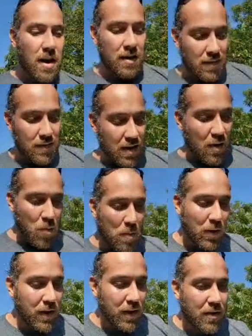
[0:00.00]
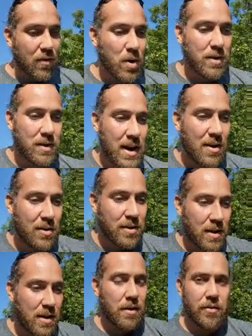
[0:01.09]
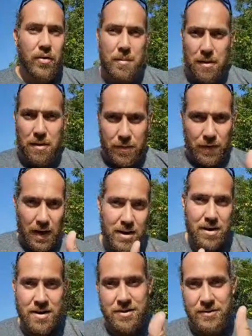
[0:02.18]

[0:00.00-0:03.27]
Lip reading: no building ever went down from a fire